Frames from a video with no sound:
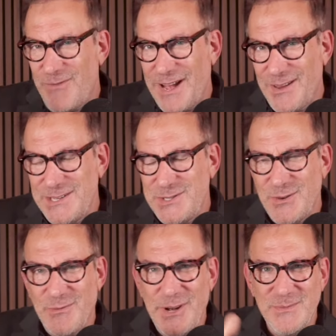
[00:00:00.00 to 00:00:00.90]
violates your
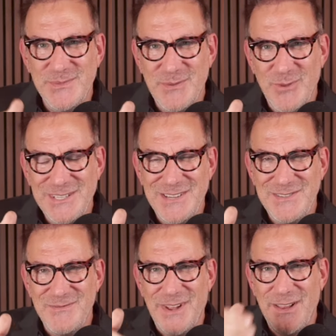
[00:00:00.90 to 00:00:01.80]
freedoms and what
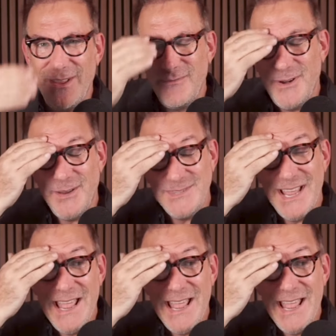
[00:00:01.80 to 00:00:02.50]
doesn't violate freedoms,